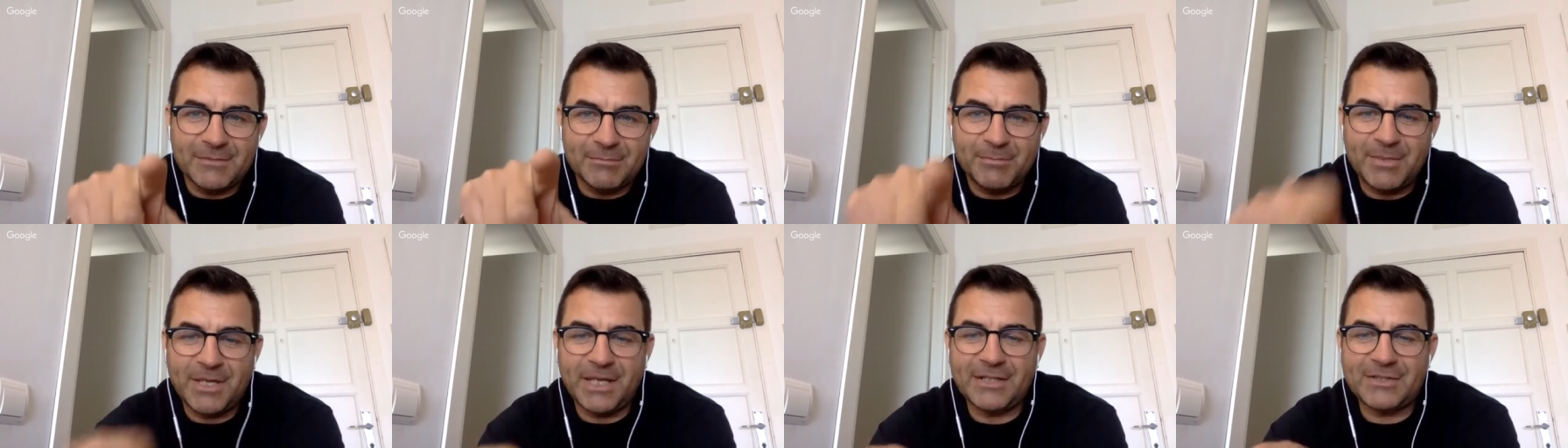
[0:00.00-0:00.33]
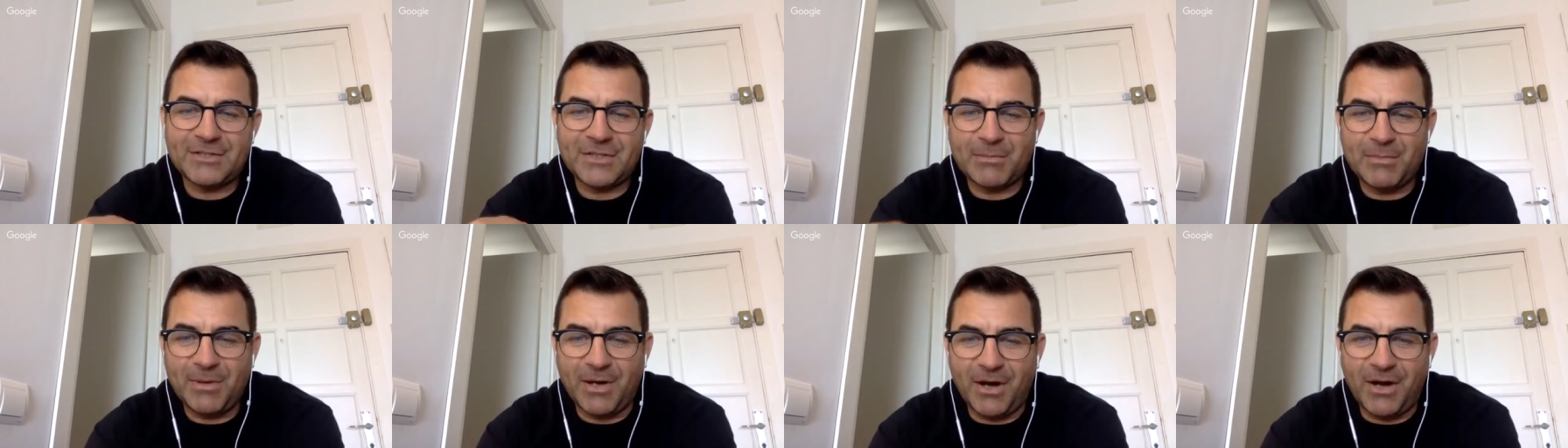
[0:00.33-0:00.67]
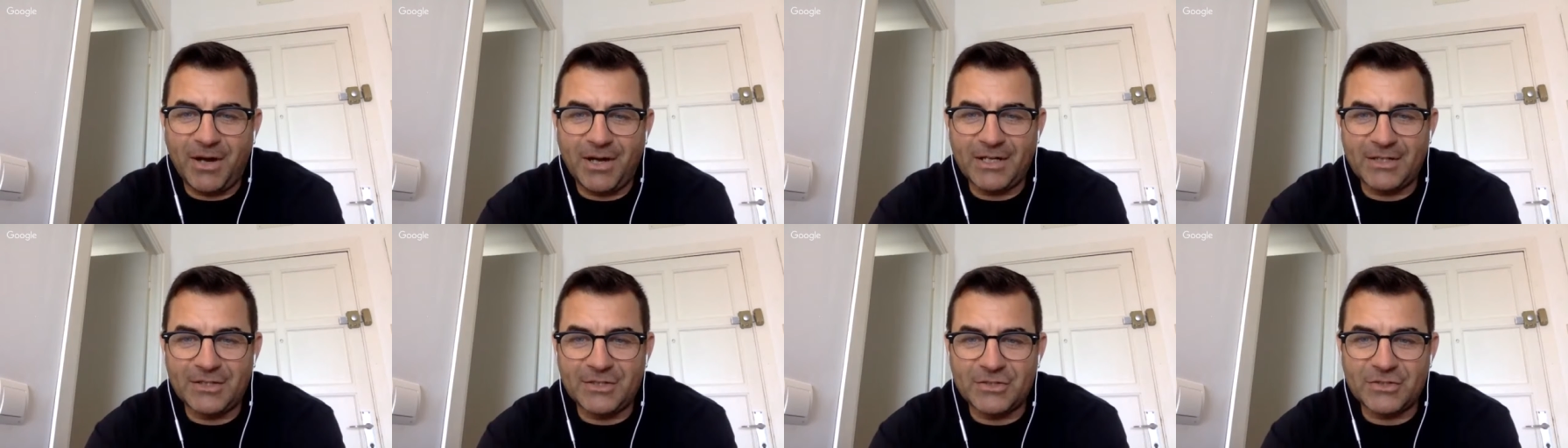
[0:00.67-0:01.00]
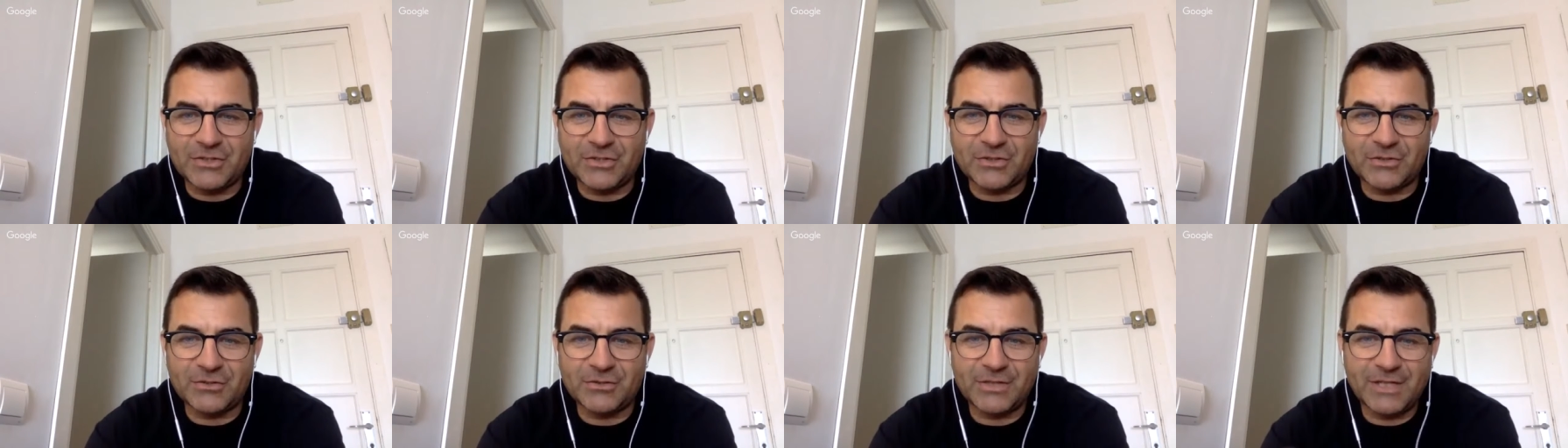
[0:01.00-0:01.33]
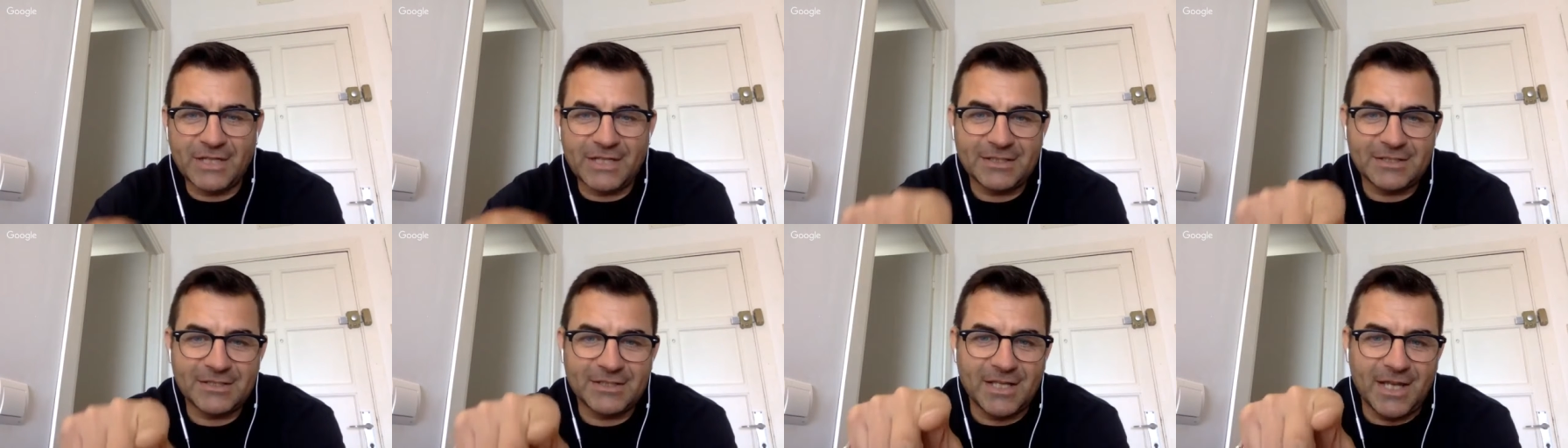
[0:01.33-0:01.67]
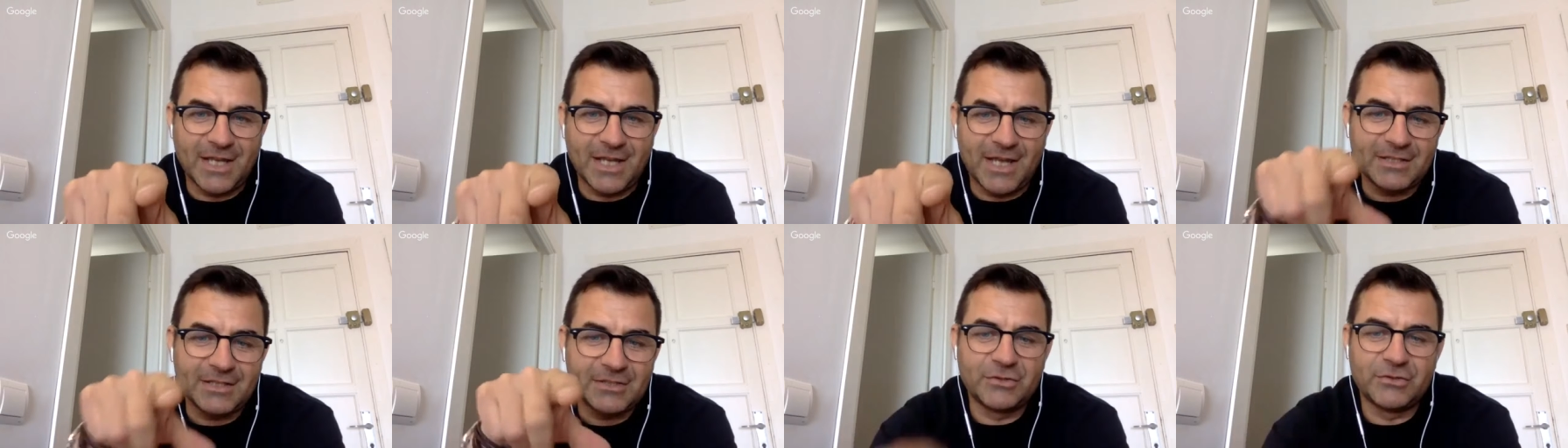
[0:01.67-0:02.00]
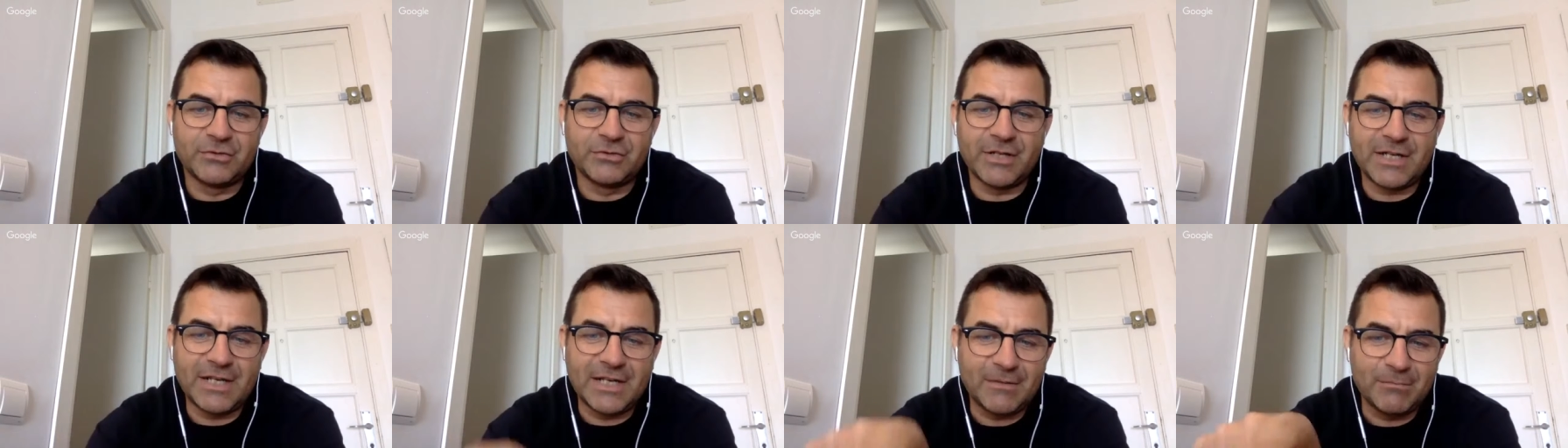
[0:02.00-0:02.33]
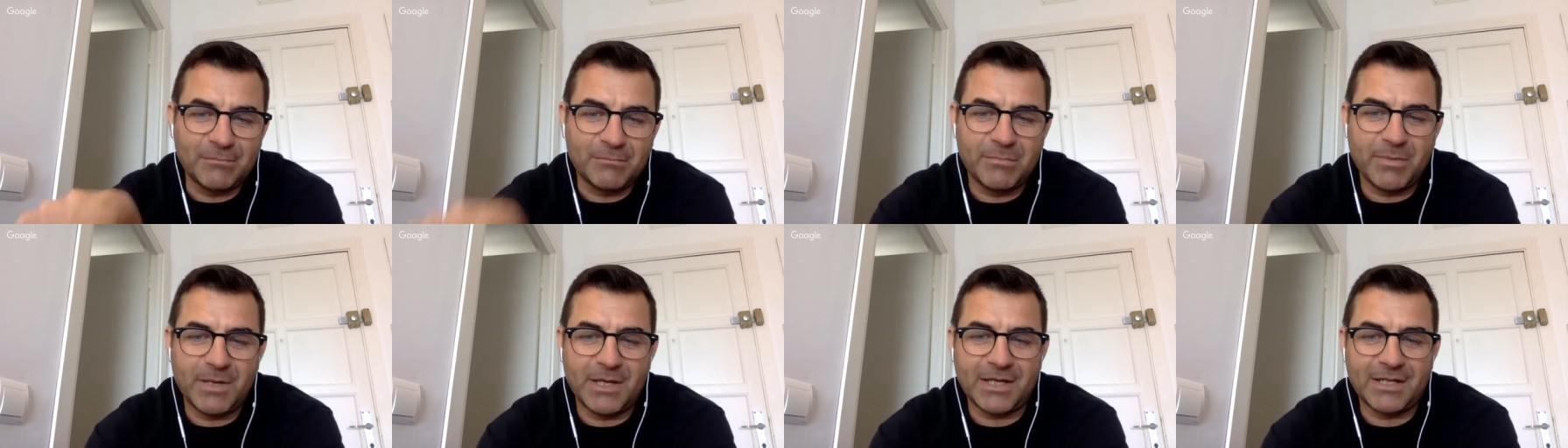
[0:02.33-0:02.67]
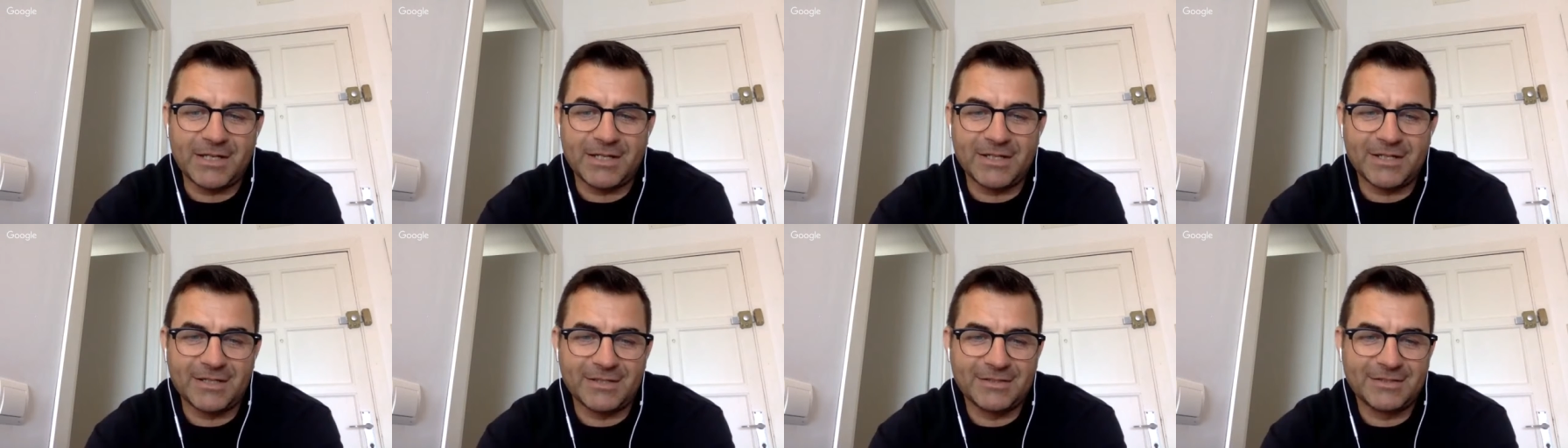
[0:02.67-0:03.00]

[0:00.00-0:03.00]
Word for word: picture behind you it says "Dream big,"